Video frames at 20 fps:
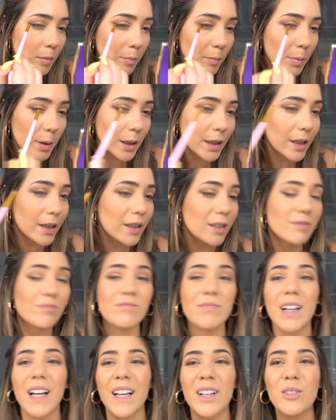but
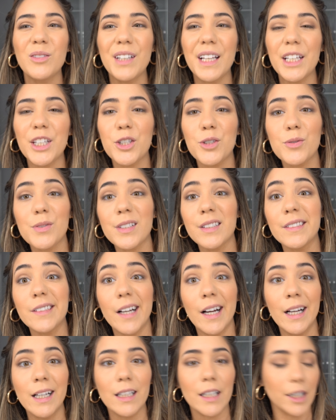I don't like using
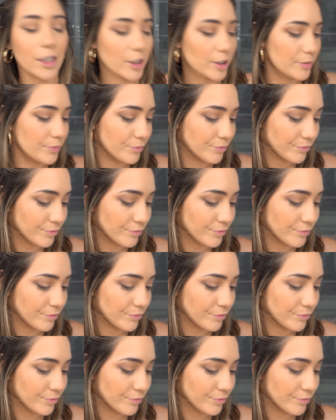eyeliner.